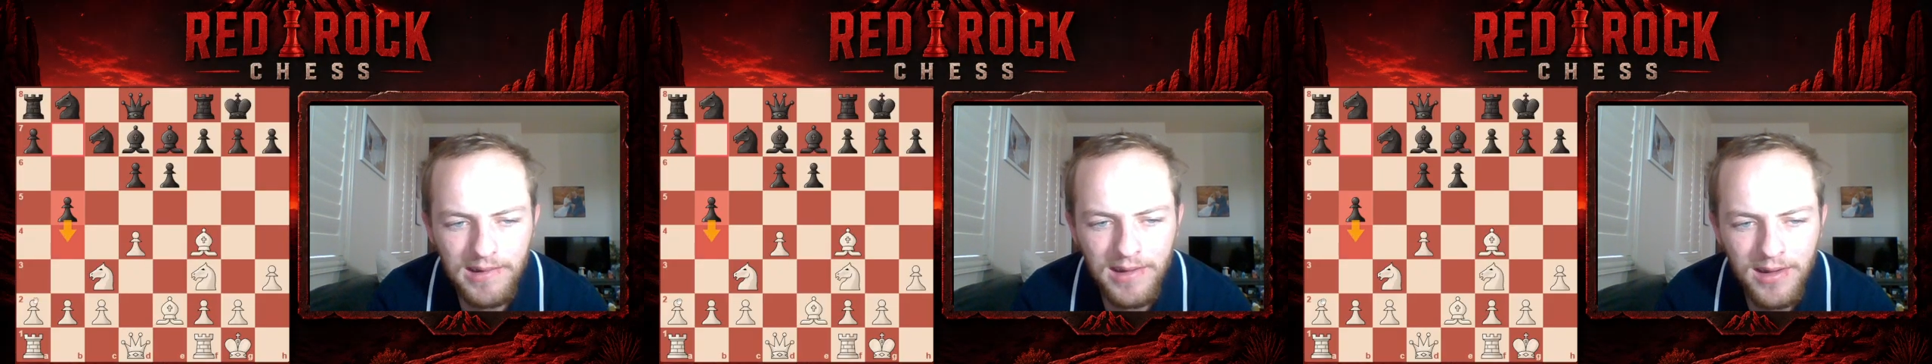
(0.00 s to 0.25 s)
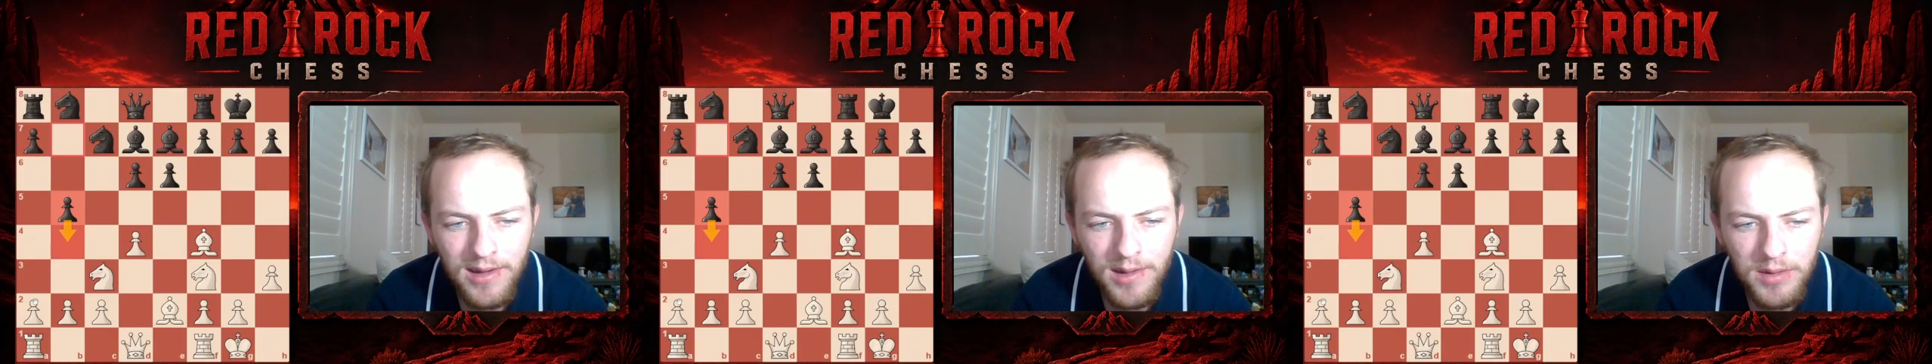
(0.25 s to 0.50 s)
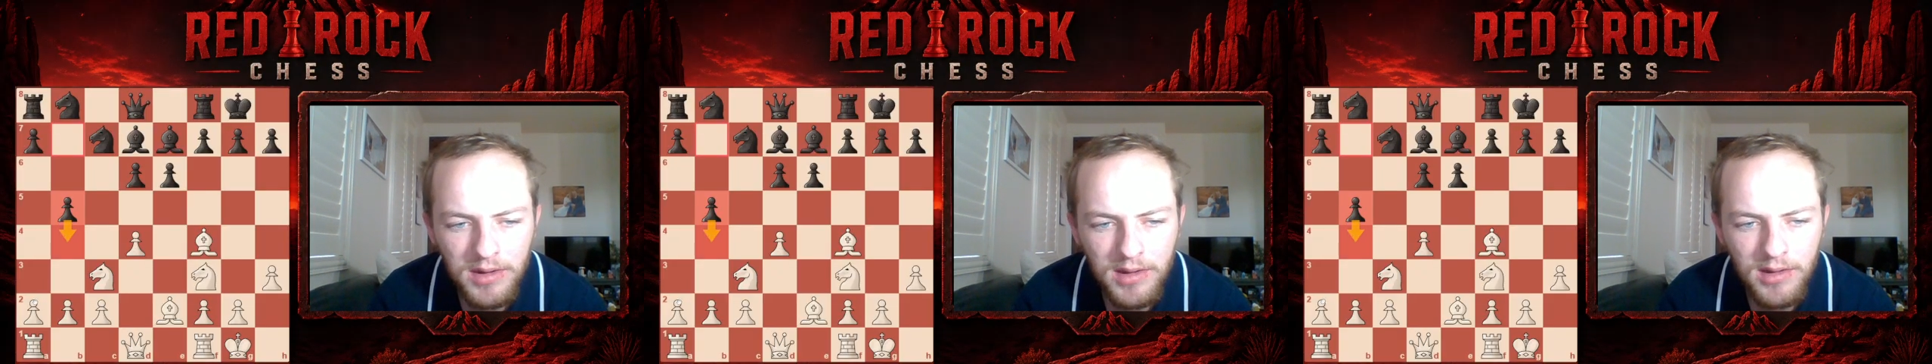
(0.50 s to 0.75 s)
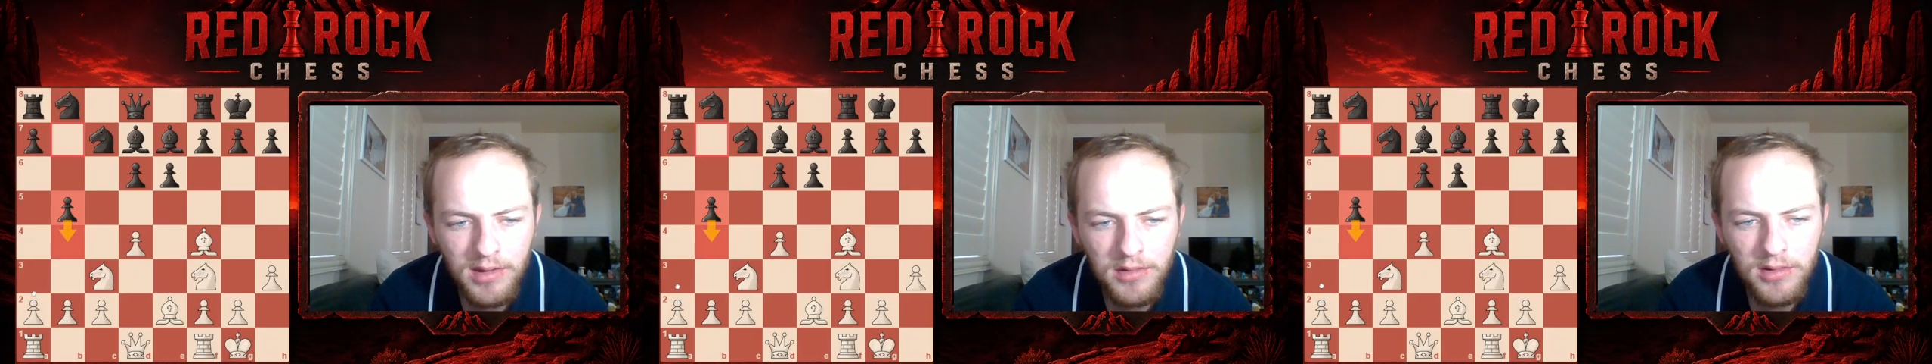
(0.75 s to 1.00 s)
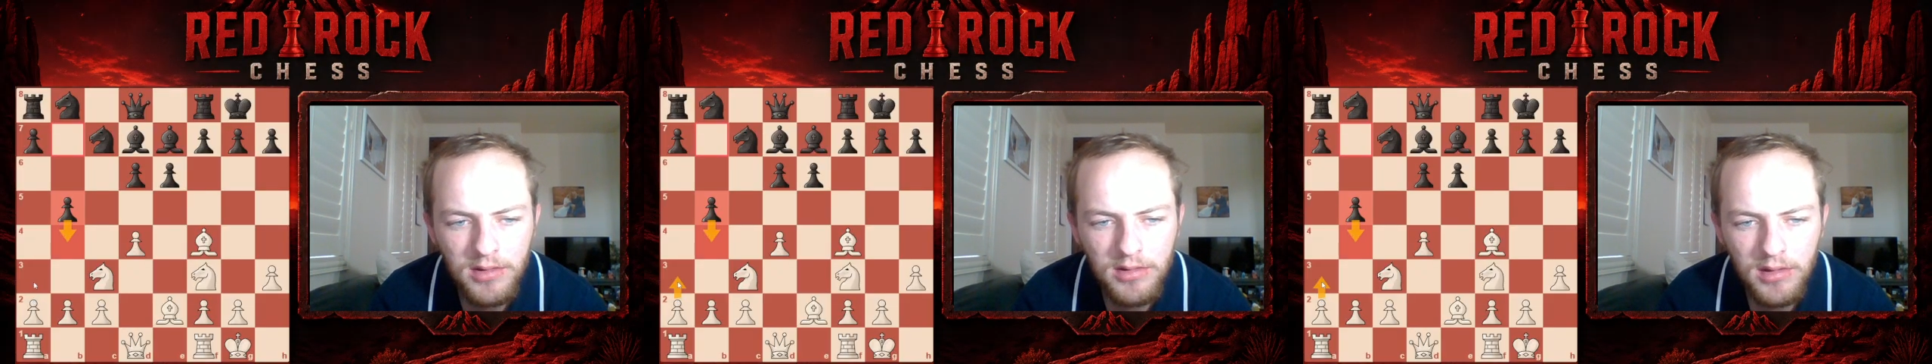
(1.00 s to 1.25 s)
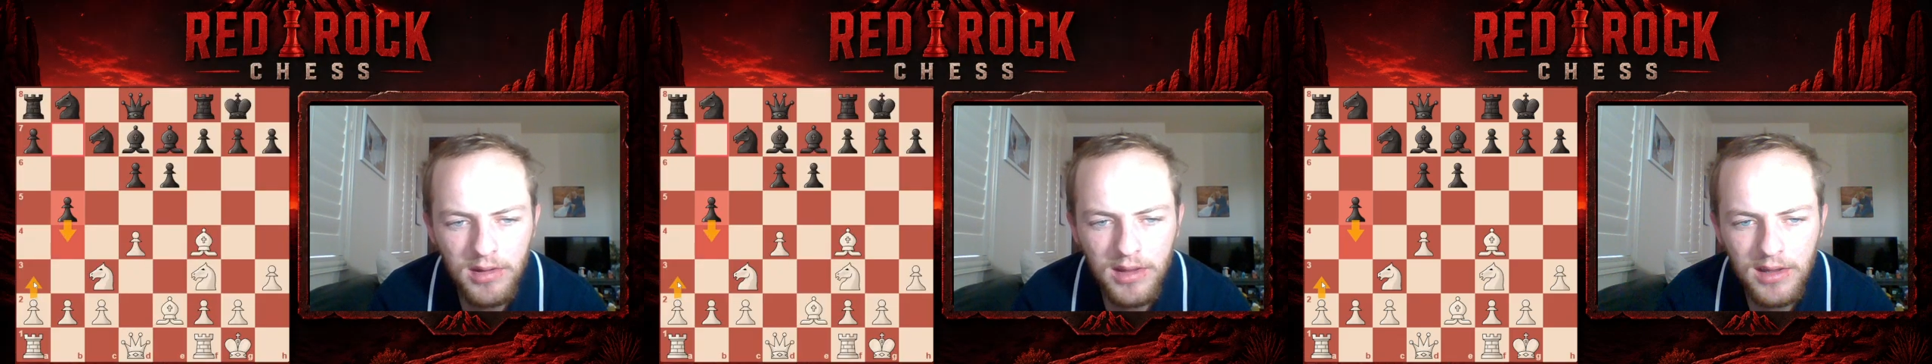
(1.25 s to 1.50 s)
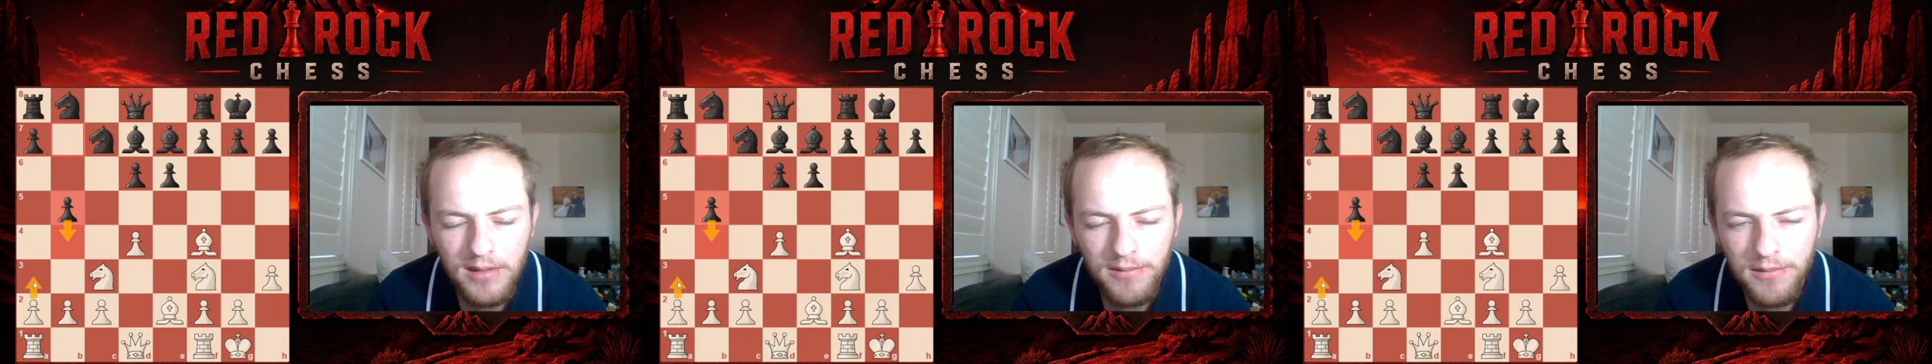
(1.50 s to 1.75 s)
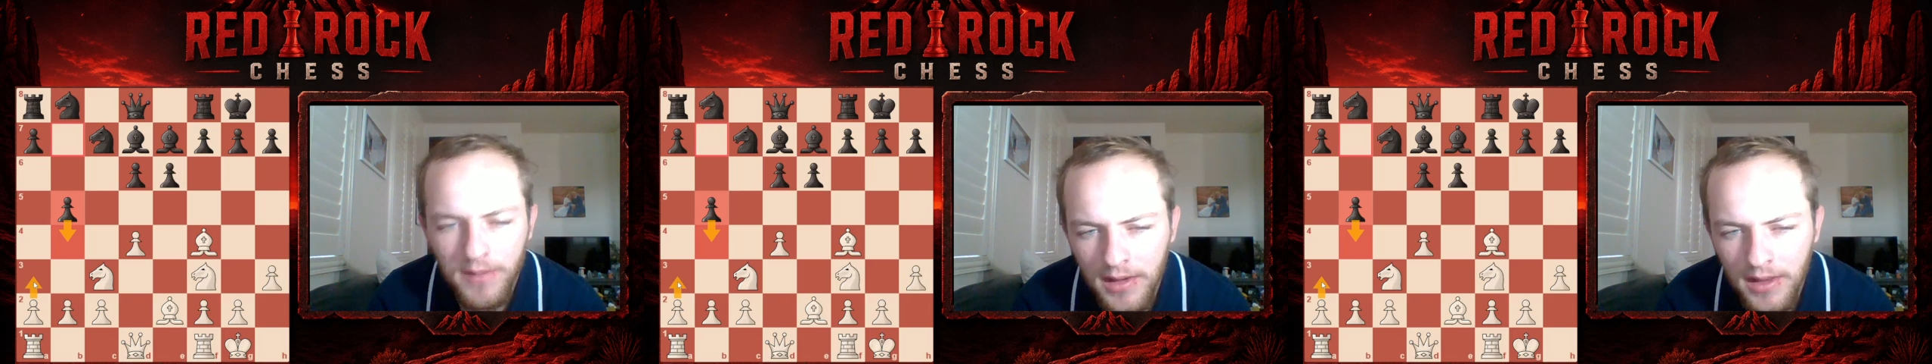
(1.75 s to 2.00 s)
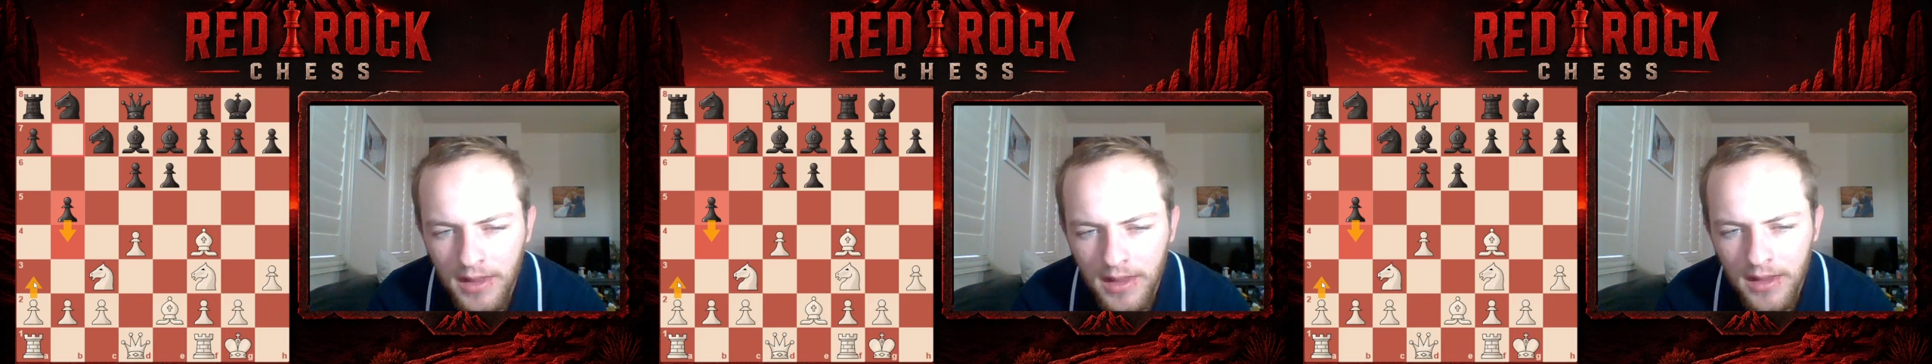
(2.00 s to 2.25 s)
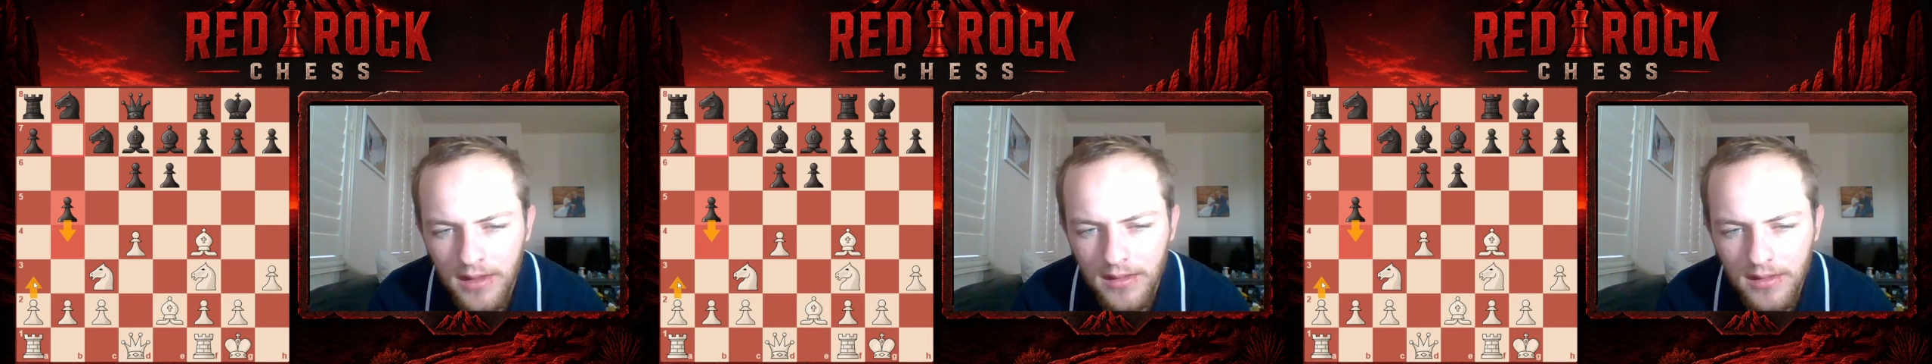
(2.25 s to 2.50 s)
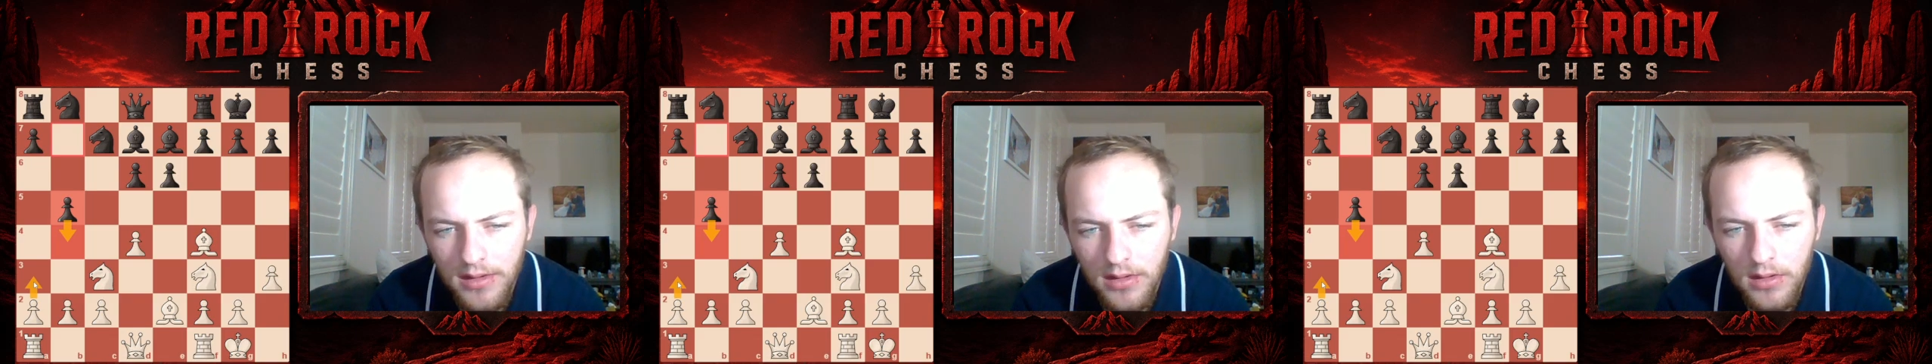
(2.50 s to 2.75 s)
I could just look at defending it.